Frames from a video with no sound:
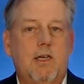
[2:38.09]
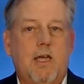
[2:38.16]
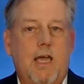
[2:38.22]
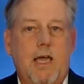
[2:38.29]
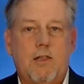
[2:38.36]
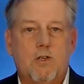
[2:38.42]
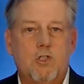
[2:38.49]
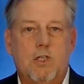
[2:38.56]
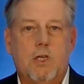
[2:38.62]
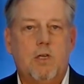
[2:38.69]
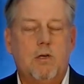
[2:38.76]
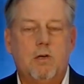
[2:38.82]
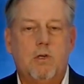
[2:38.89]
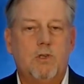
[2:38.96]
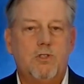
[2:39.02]
And there's little
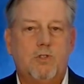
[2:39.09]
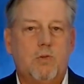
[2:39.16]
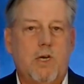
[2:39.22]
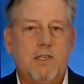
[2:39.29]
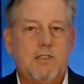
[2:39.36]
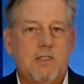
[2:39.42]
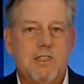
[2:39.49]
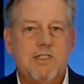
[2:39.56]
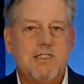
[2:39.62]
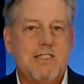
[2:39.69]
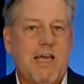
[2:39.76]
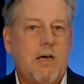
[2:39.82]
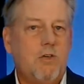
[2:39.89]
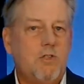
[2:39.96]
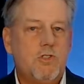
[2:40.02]
or no stress. This is
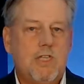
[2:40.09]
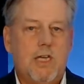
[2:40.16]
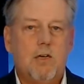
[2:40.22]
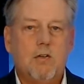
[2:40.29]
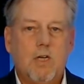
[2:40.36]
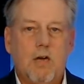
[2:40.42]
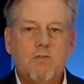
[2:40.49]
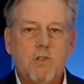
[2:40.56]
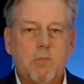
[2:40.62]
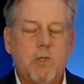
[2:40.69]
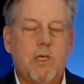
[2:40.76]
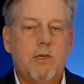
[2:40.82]
how you scale comfortably.